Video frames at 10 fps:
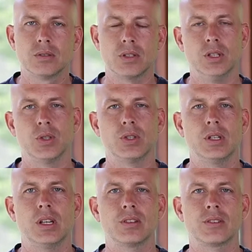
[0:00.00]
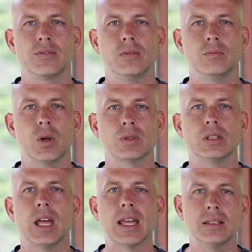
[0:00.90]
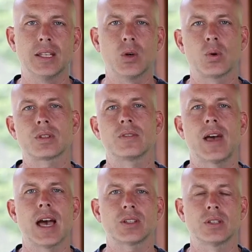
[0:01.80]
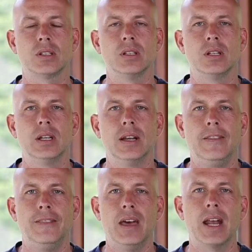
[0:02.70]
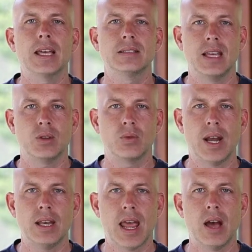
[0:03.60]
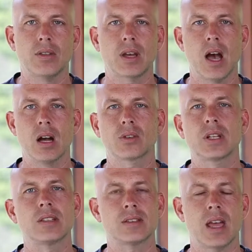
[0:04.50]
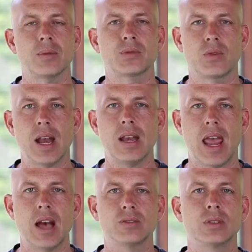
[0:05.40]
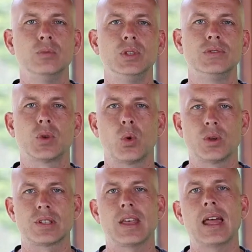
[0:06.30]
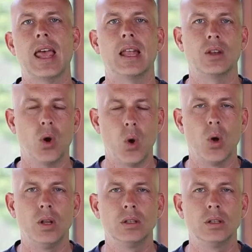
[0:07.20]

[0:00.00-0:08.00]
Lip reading: solution, here's the most likely course of action that I can take right now, the concrete steps right now to move towards that end goal.